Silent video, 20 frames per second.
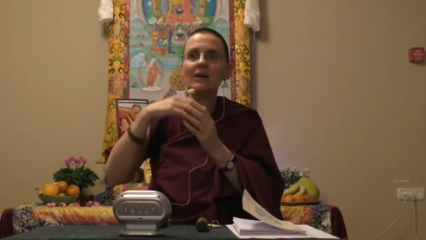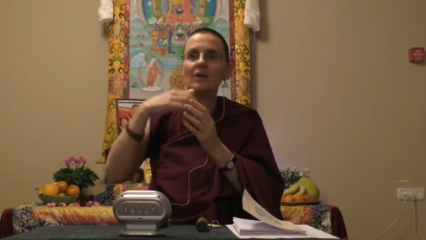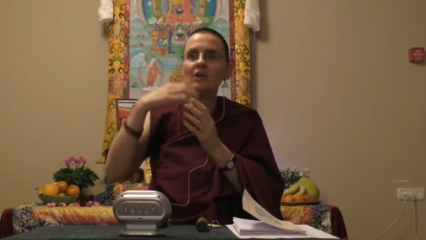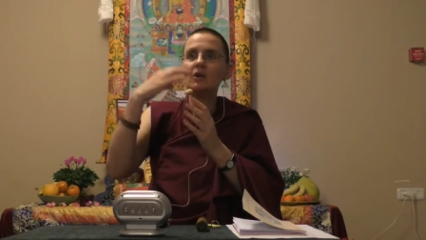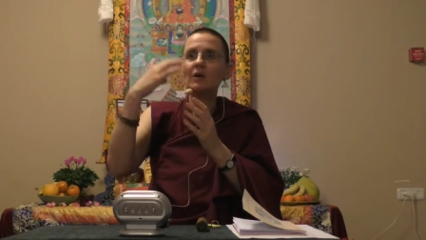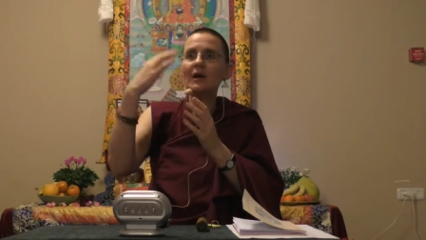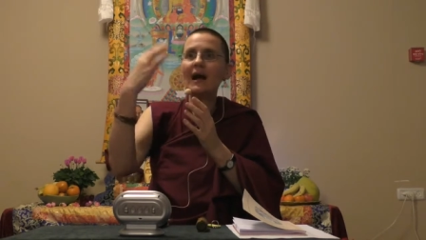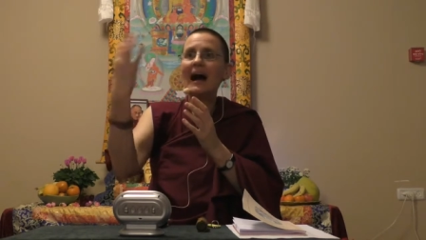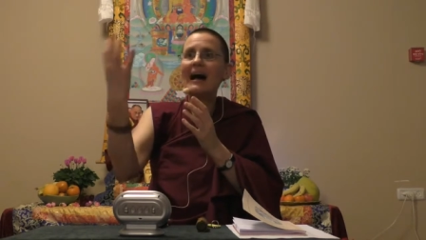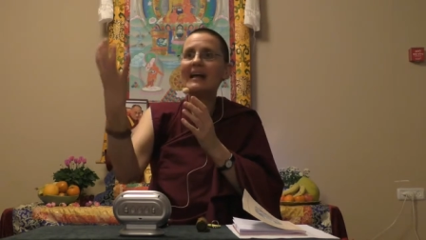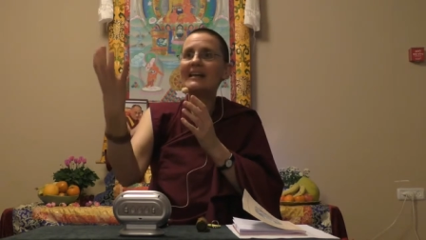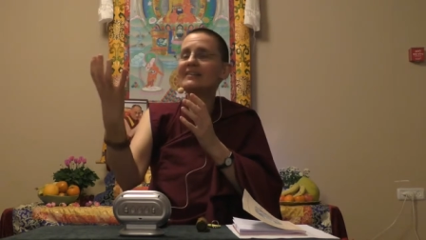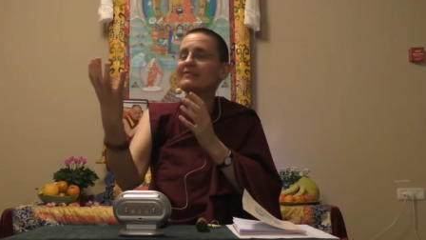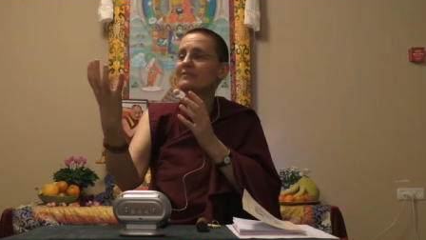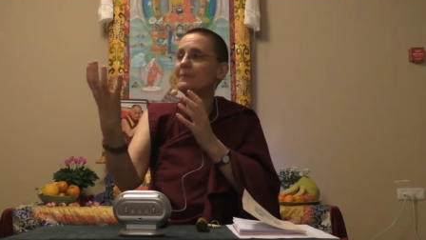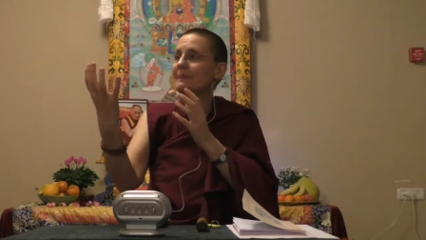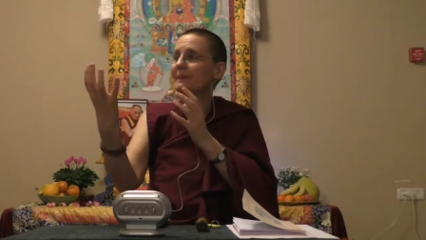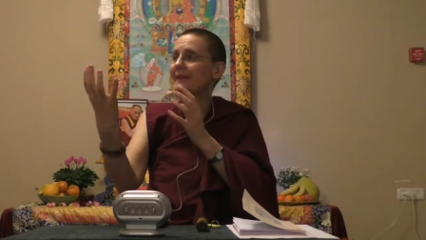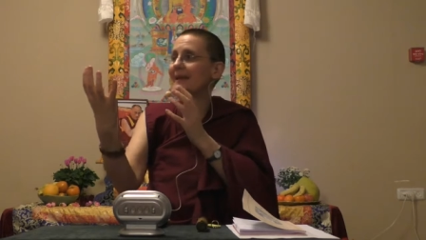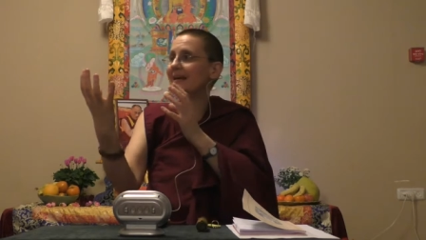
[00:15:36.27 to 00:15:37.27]
You can't
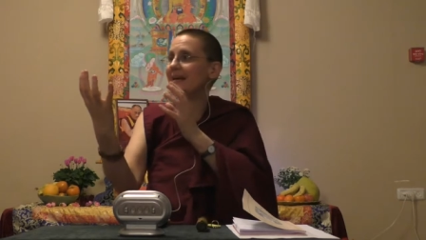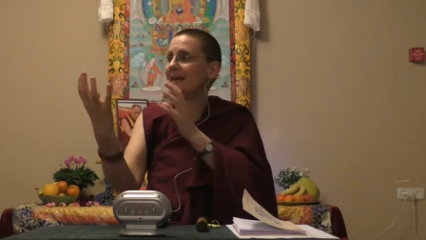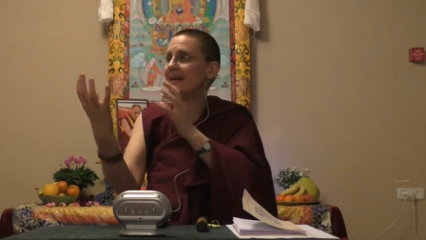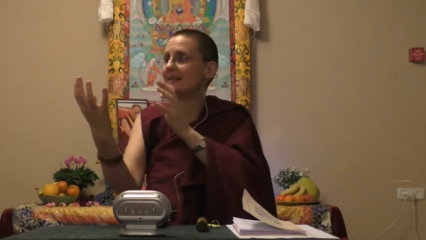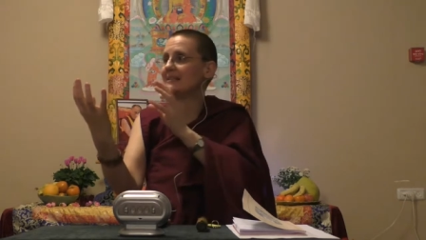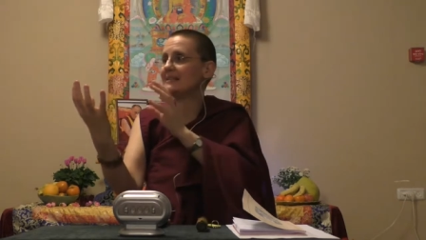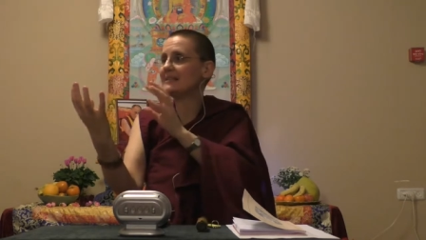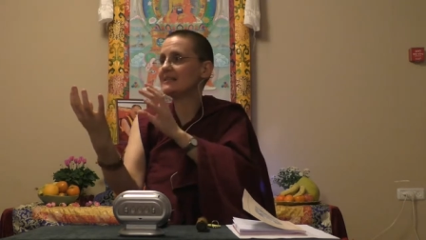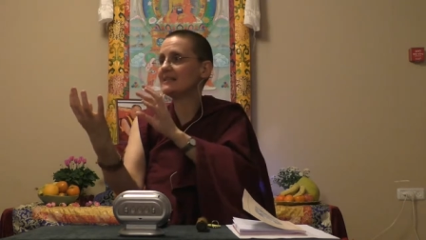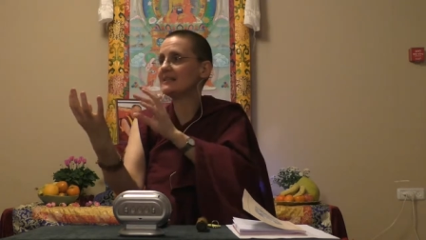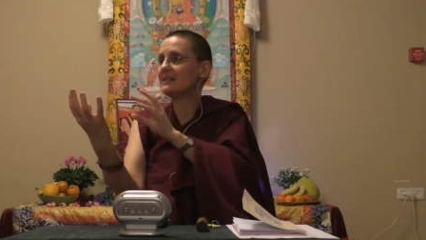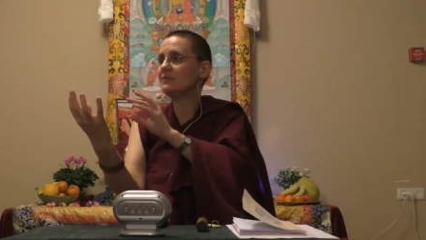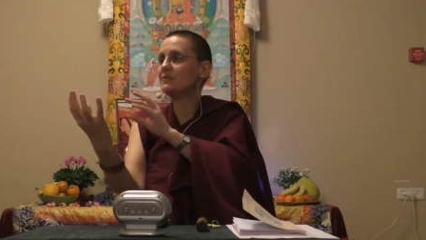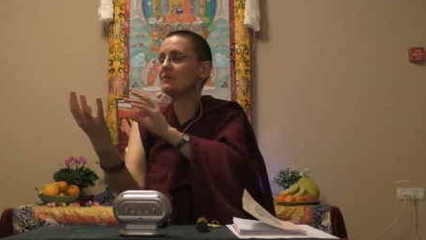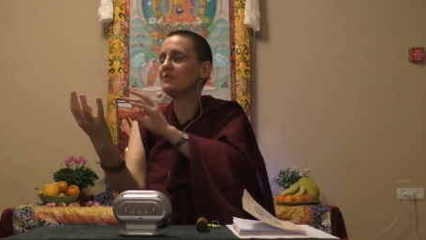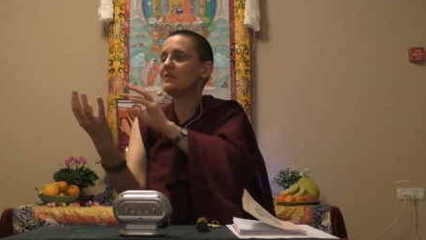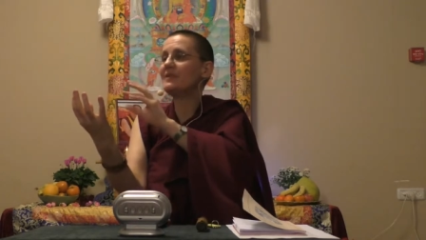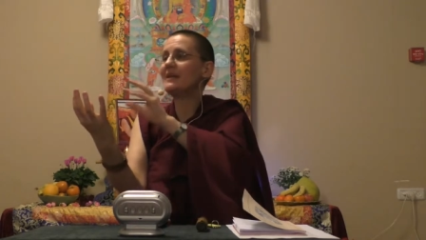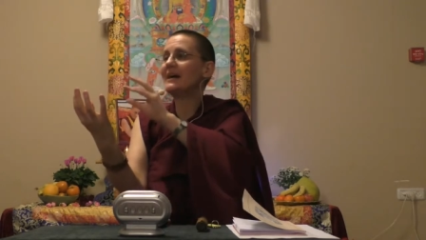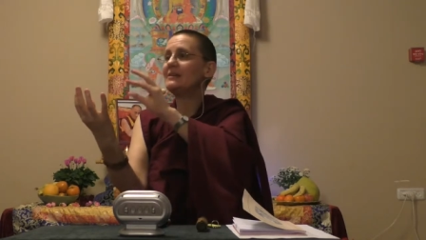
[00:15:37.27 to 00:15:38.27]
have a plane
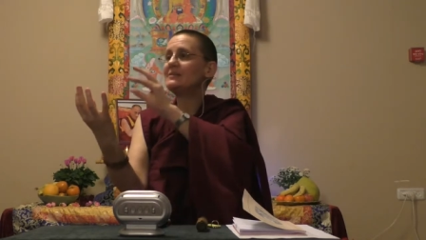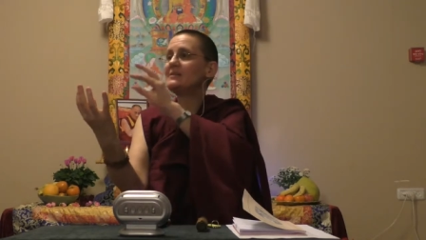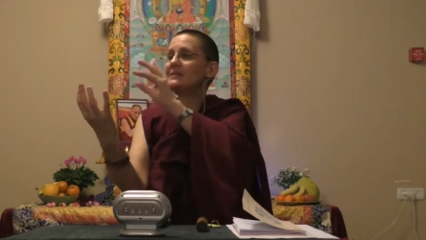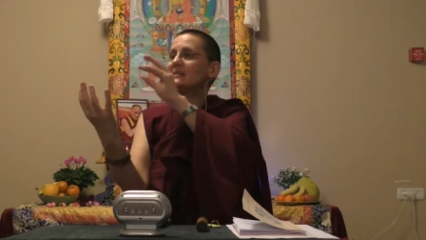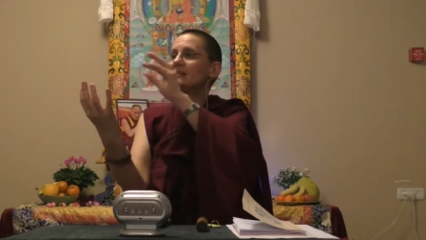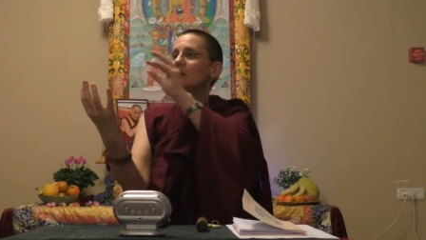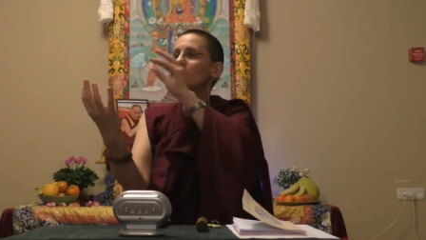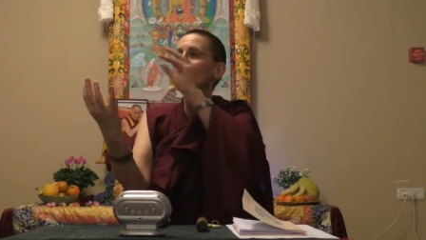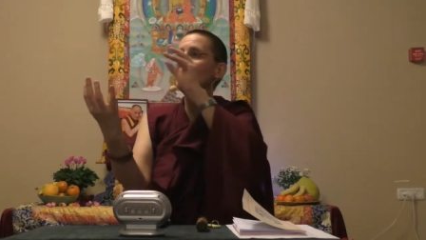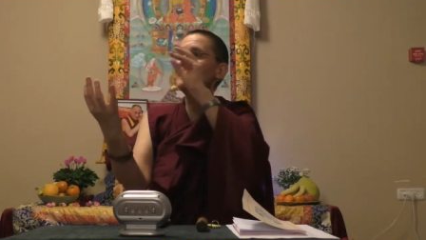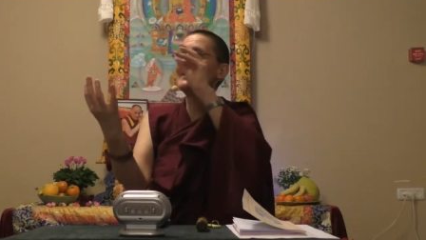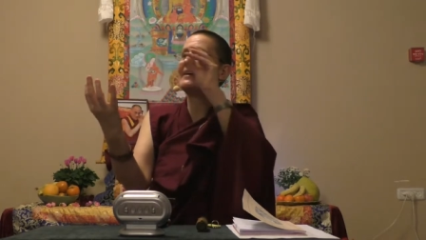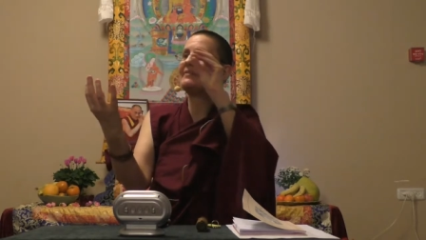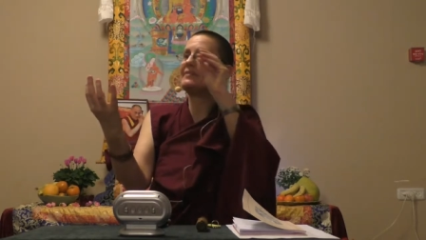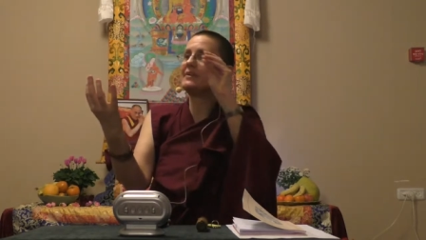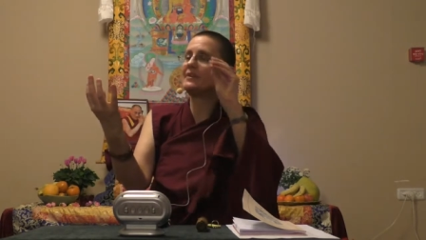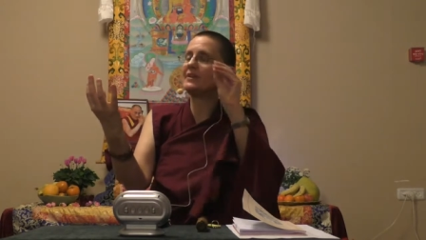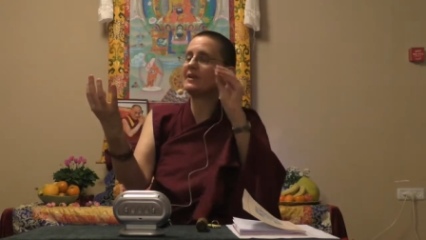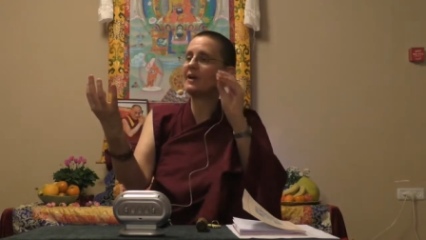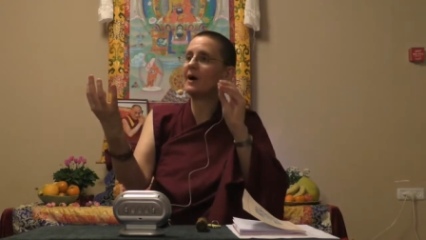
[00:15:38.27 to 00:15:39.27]
accident without someone
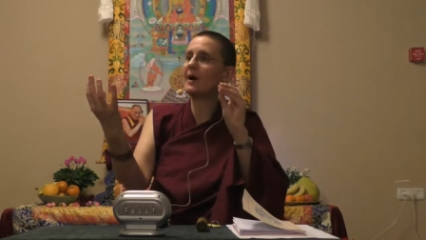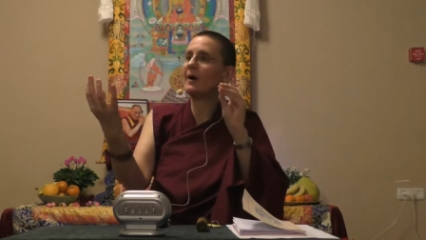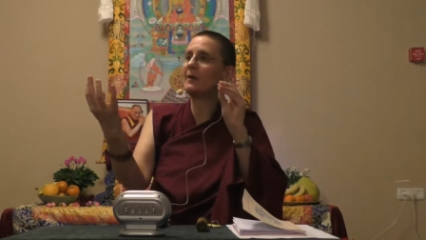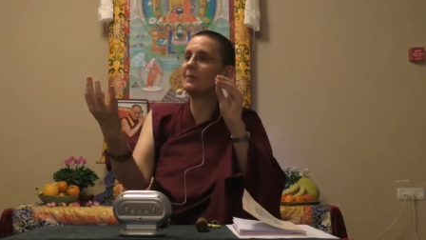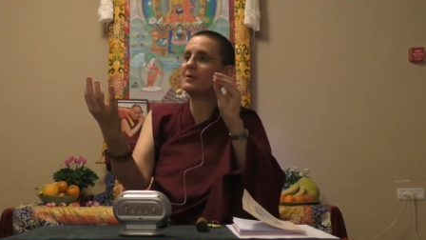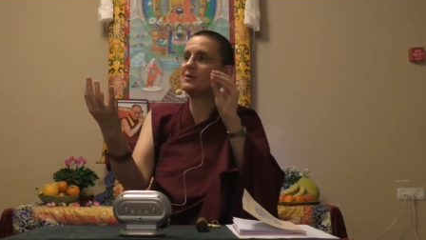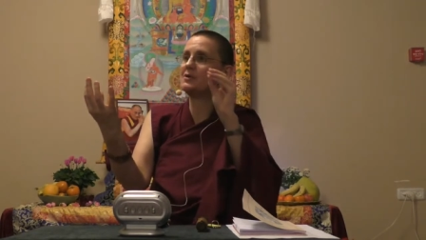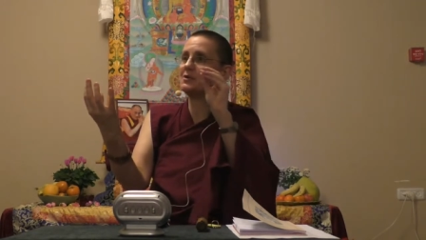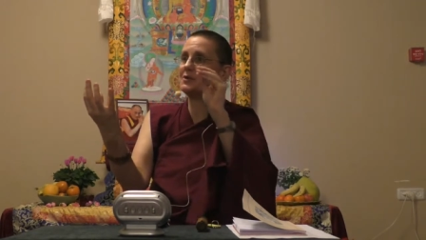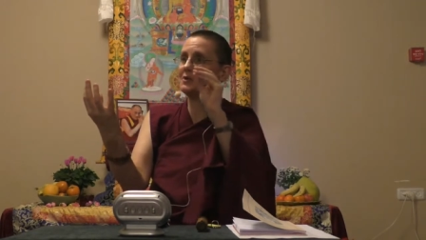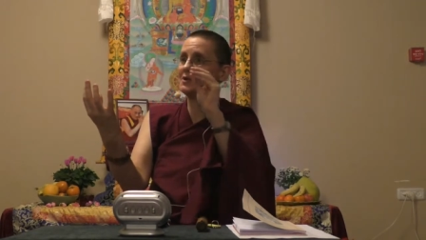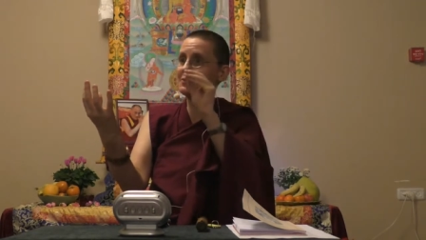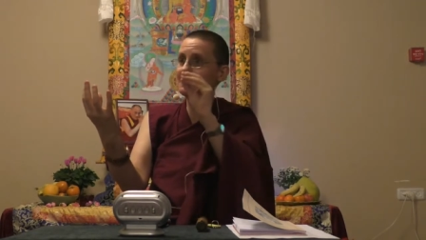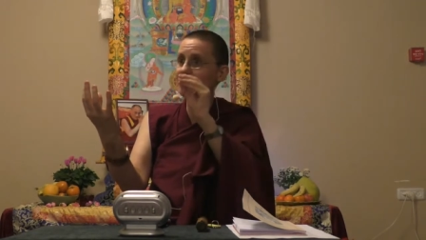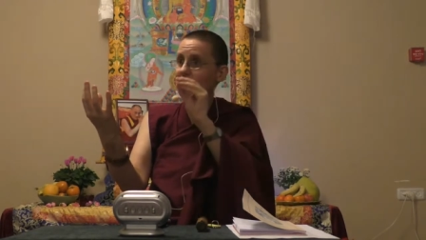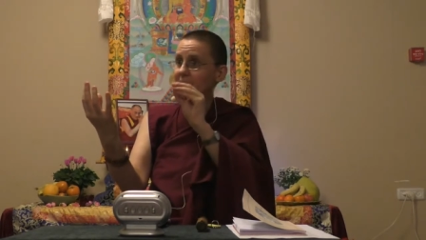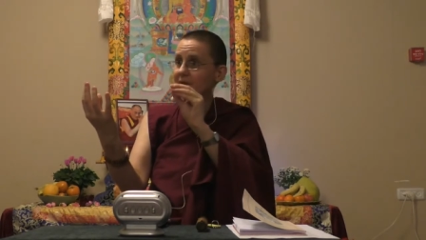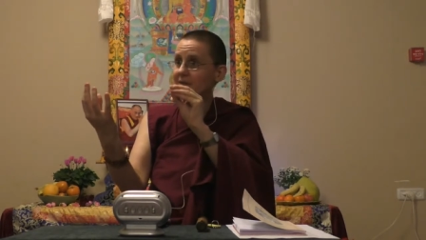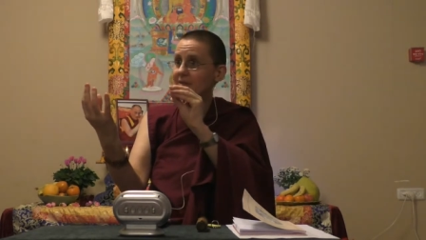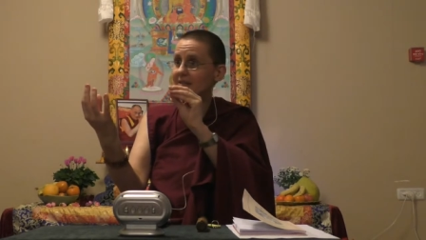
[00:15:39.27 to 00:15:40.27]
having the karma to
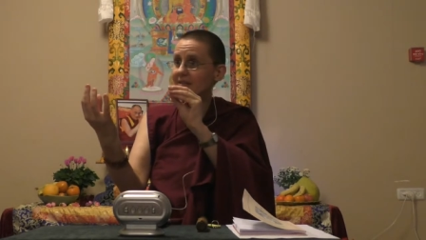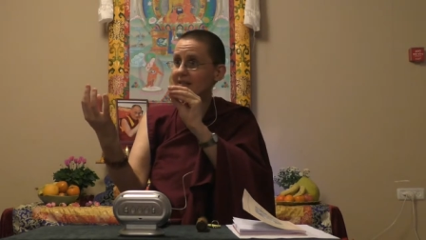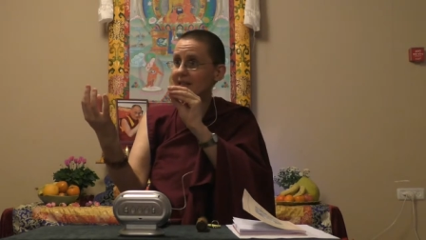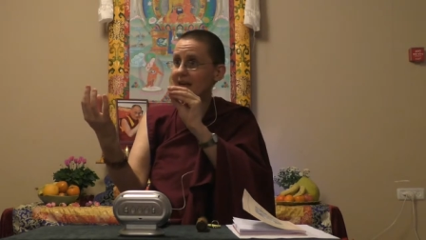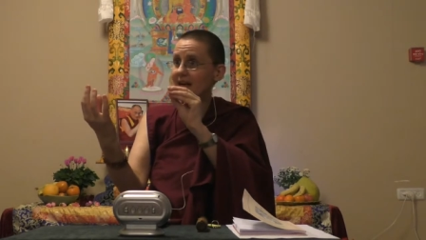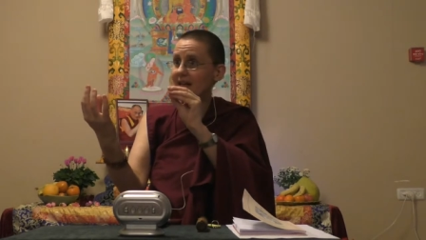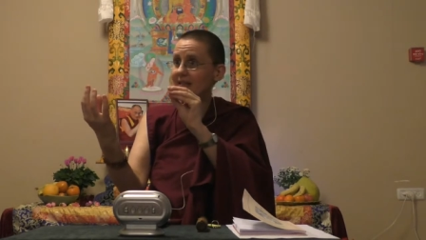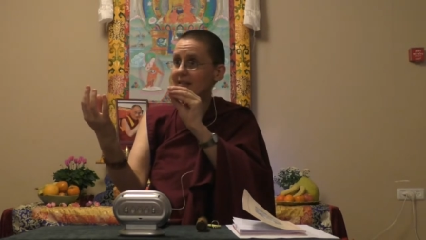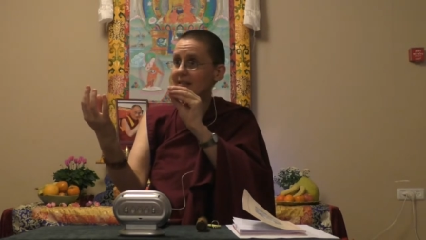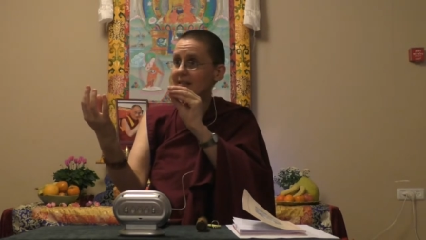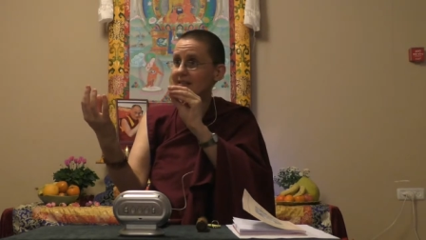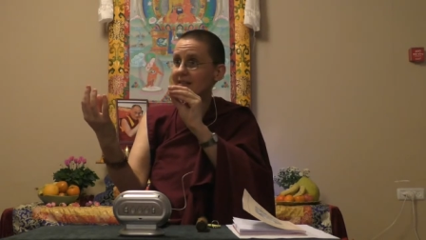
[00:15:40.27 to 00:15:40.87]
experience that.